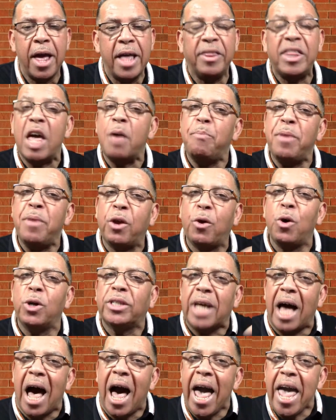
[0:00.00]
that because
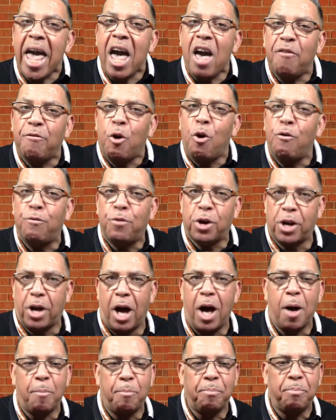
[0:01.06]
I have
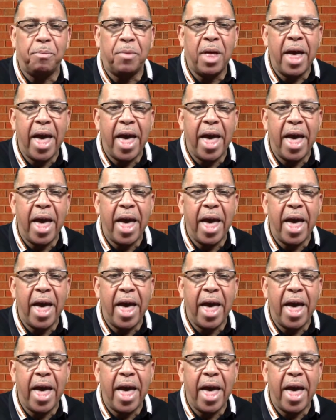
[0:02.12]
overcome